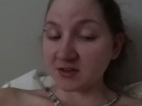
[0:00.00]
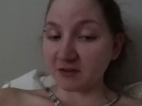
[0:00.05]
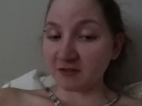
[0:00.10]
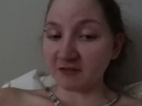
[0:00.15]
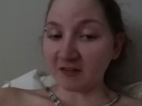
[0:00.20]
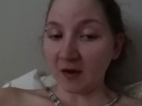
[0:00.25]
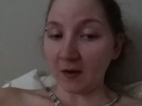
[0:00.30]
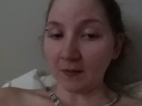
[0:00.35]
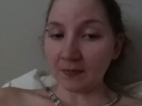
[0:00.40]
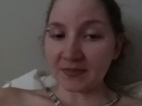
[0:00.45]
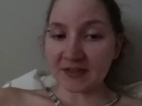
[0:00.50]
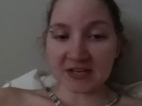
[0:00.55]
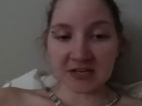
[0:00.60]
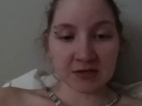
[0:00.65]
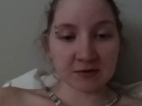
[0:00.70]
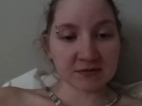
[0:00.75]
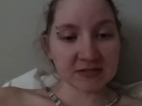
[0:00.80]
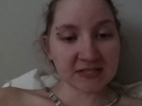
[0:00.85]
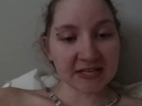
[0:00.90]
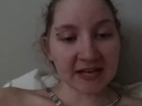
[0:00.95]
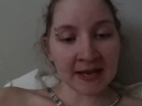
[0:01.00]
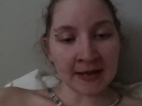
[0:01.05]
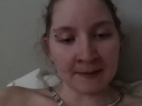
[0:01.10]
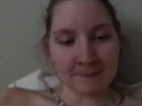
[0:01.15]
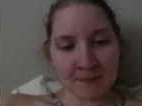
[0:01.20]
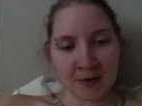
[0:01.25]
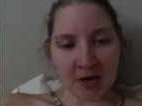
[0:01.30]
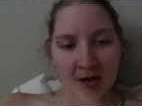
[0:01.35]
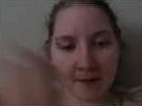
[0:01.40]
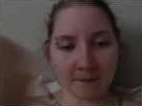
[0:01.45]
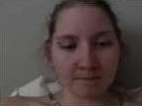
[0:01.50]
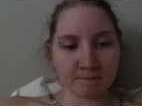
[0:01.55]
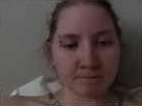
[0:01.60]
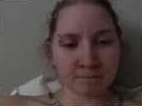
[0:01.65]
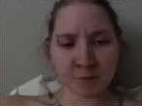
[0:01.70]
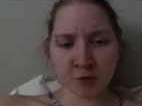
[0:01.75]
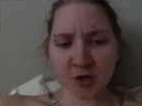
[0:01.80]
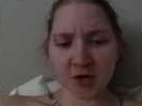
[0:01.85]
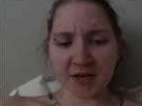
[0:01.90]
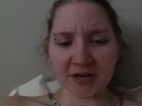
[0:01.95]
your fault that you say I'm not
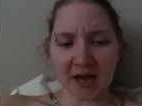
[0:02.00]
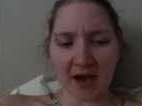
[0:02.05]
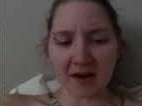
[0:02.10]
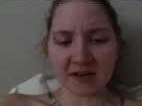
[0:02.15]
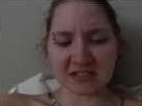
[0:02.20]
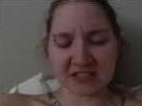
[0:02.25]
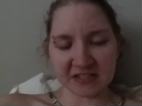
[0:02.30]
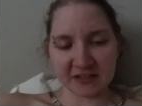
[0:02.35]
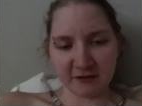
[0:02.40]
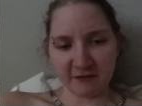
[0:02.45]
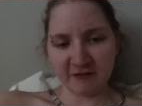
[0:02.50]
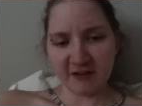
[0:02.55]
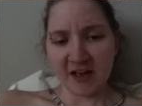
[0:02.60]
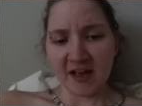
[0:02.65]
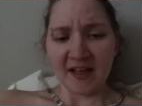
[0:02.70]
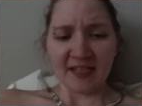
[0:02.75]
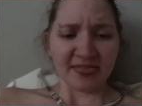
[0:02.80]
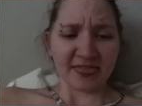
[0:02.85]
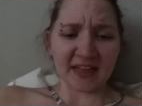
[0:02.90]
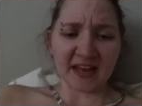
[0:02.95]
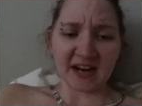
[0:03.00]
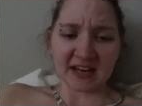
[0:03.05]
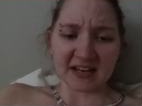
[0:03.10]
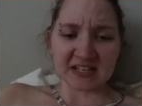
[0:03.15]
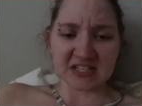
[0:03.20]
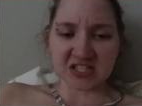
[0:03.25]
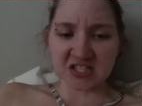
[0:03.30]
productive, that I